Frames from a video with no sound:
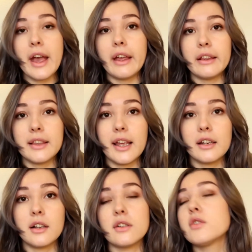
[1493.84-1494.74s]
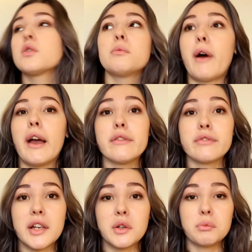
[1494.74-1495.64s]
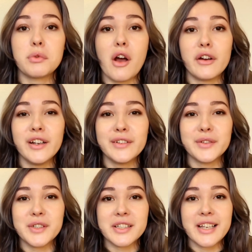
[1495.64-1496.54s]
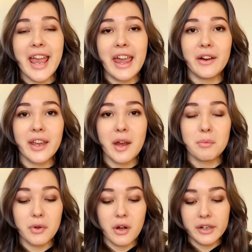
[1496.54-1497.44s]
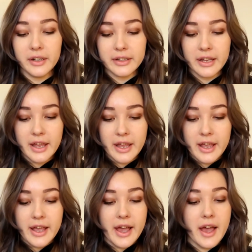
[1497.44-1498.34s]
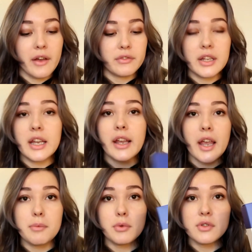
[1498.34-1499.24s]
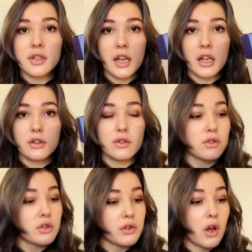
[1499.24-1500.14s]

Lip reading: And then onto my final product, which is a hair care product. I have the April Skin Turn